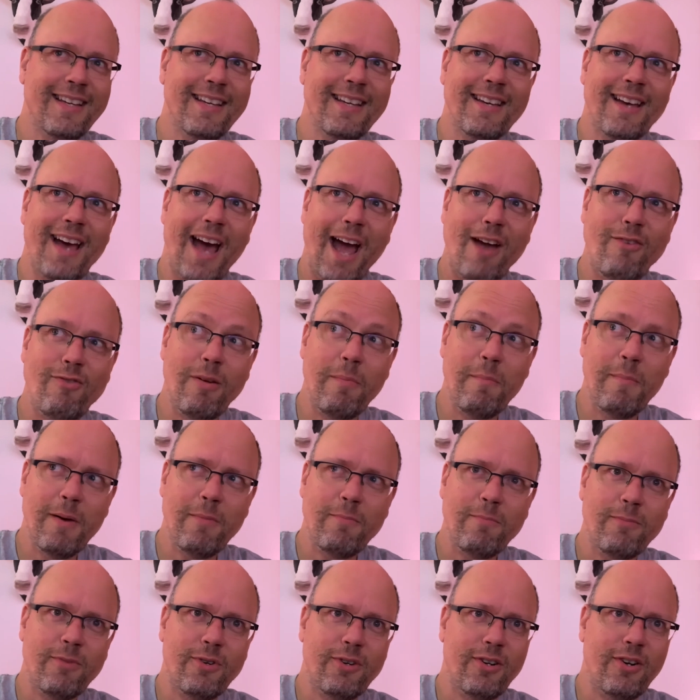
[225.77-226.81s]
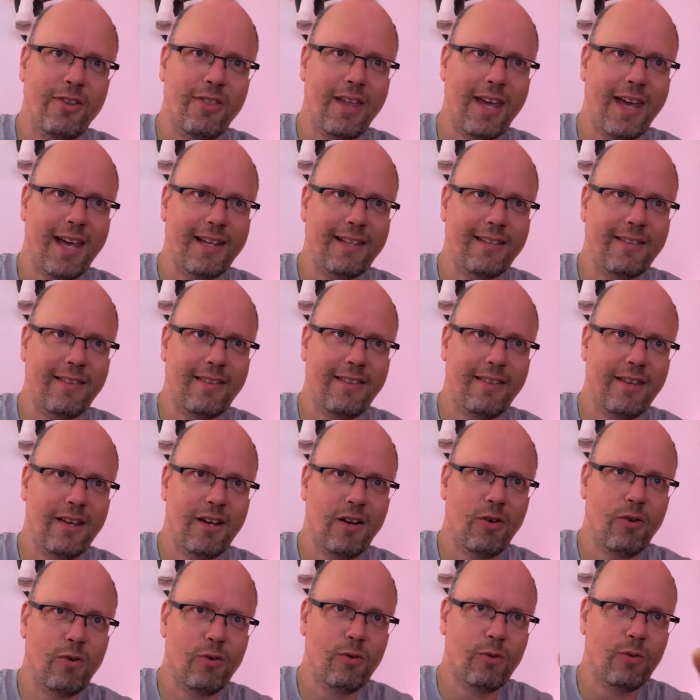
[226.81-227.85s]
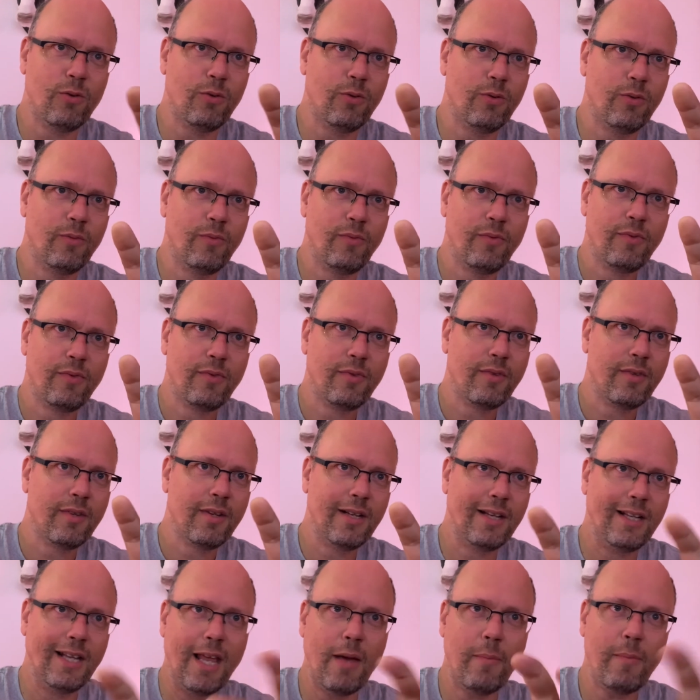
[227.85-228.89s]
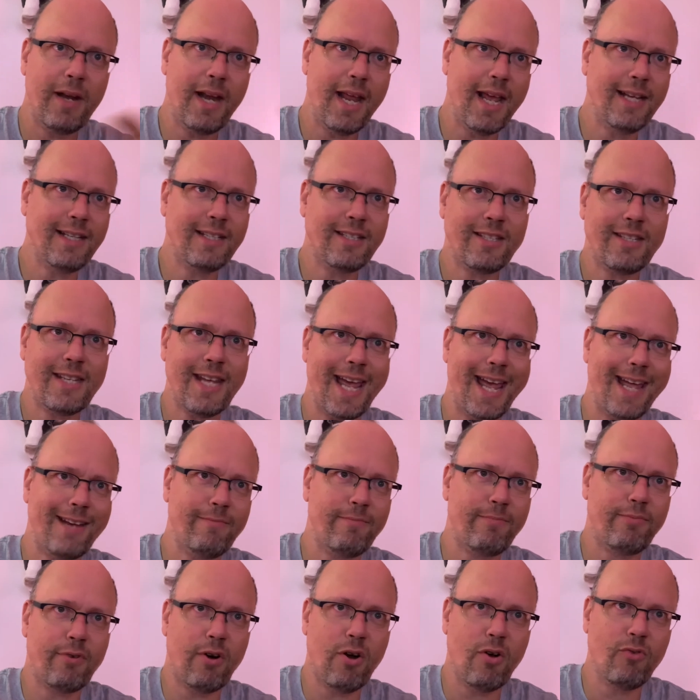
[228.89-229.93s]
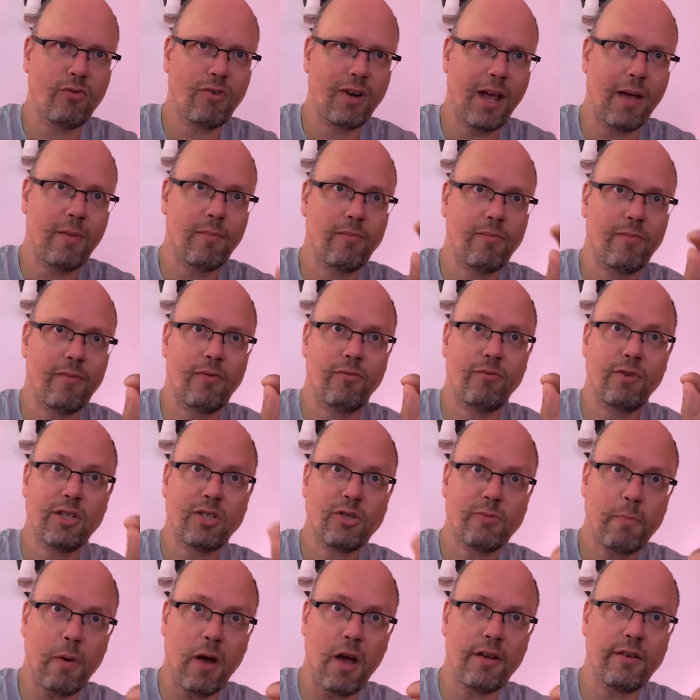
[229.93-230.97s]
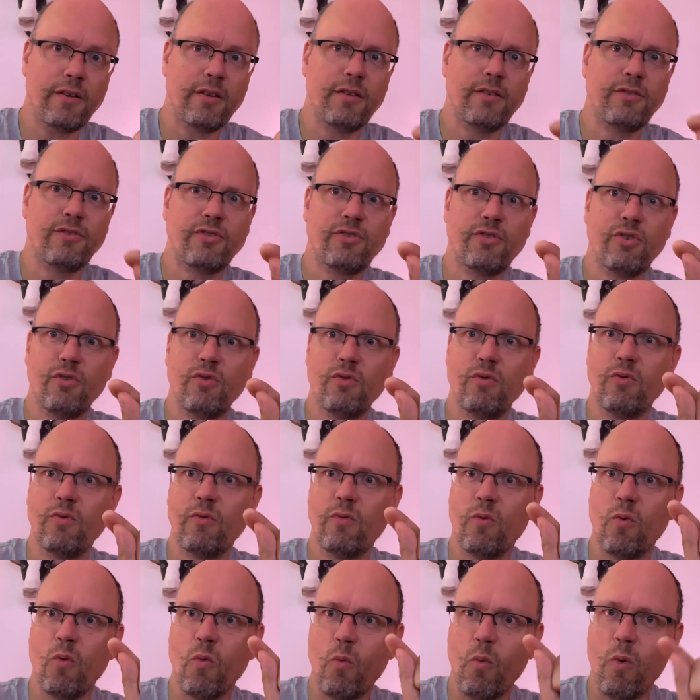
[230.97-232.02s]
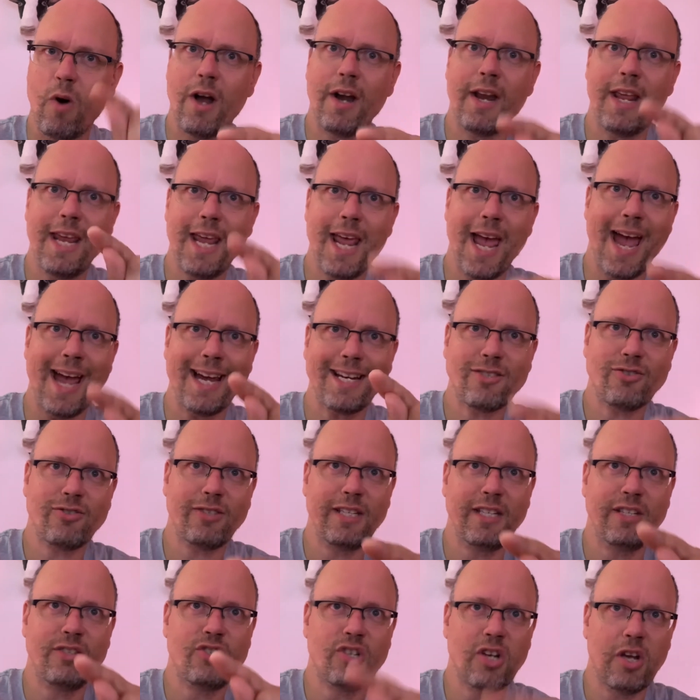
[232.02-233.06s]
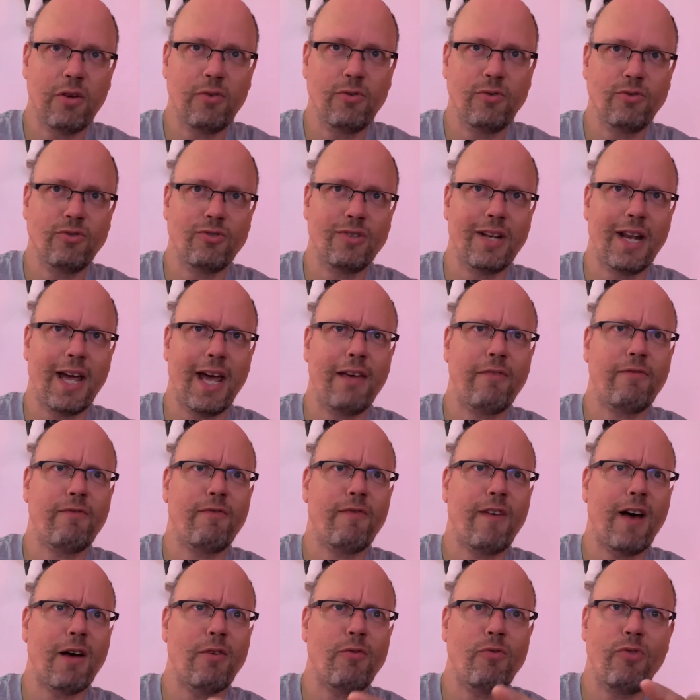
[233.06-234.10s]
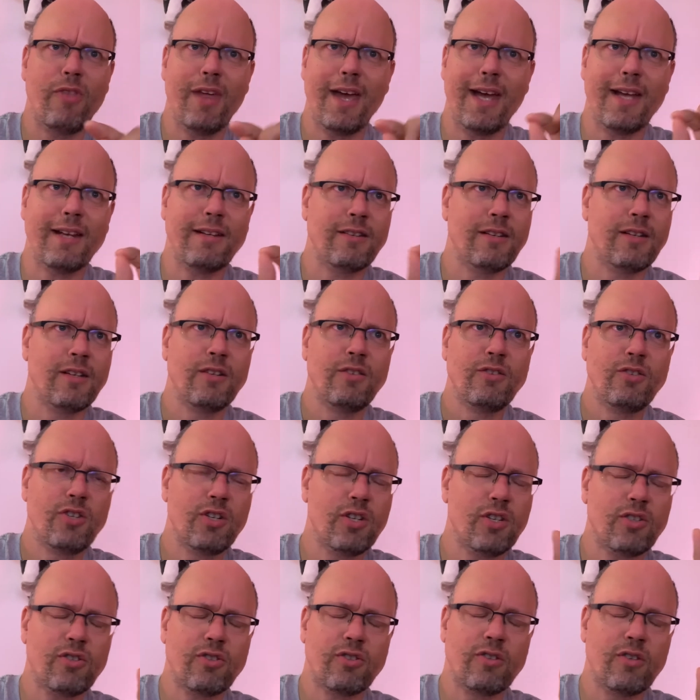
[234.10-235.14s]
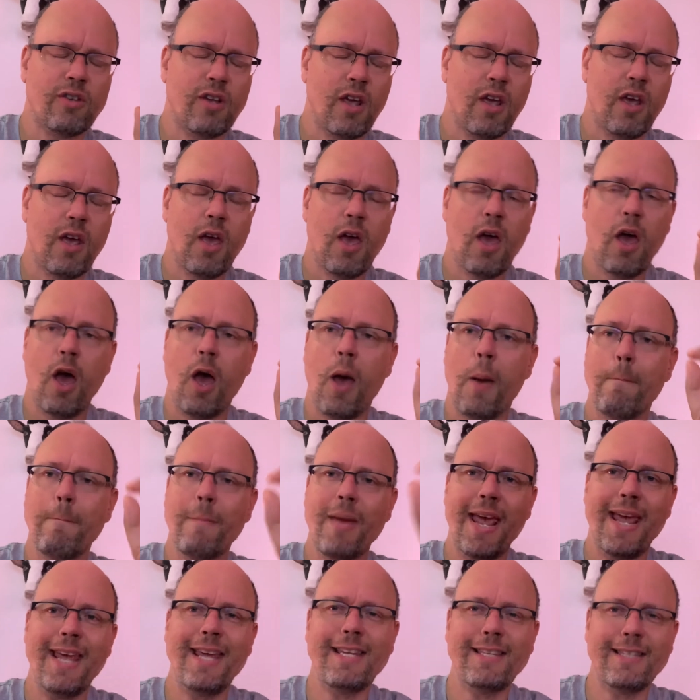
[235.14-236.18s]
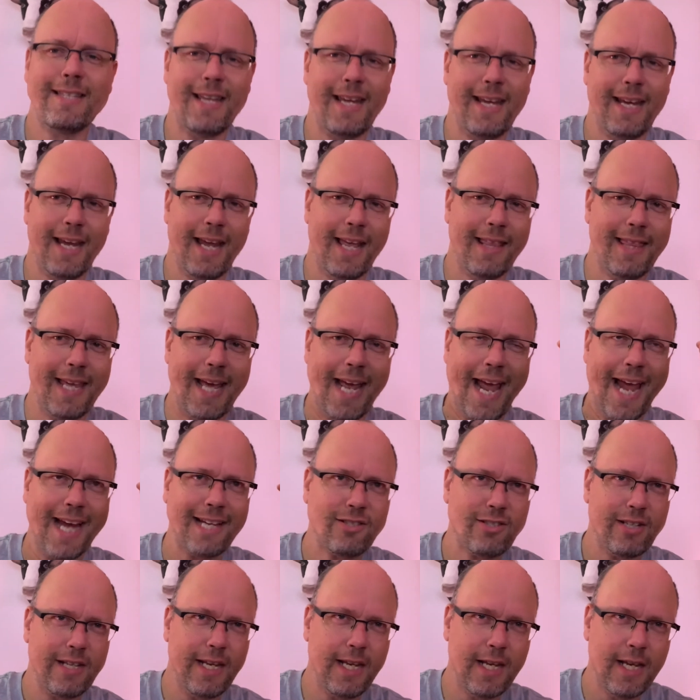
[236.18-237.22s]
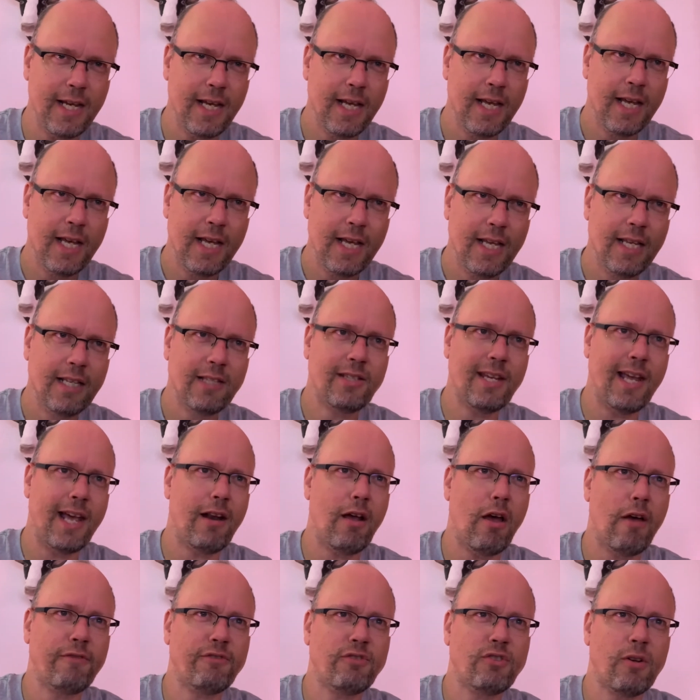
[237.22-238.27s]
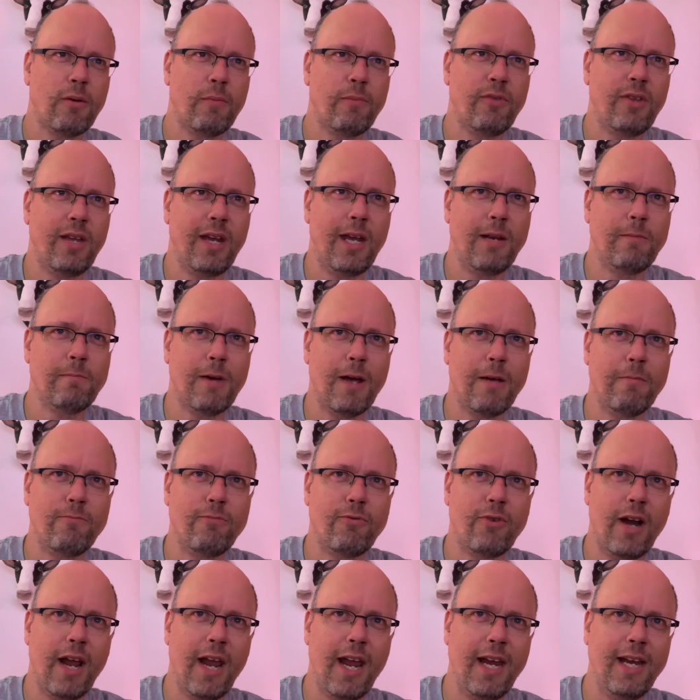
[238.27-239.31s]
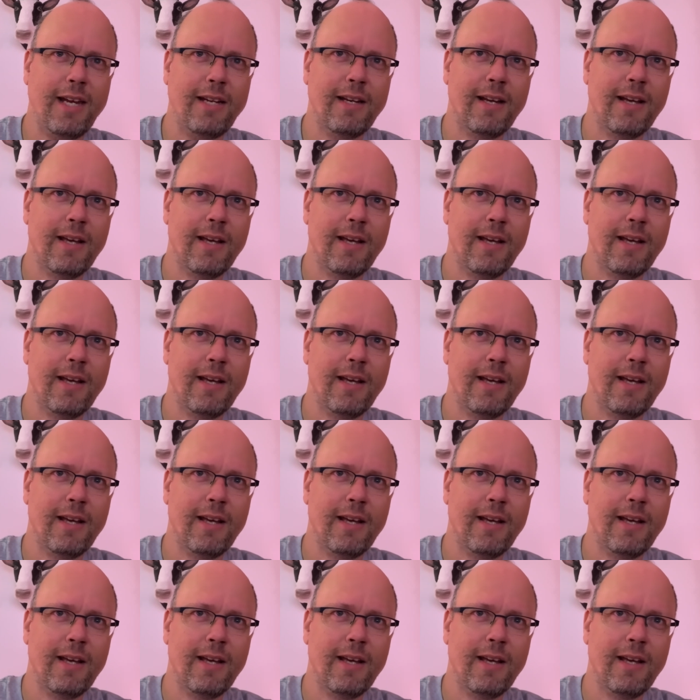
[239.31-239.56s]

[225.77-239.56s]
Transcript: I remember that the whole Lemonade Stand program responded to what he actually chose, and I found that just amazing, and that actually set off something in my brain,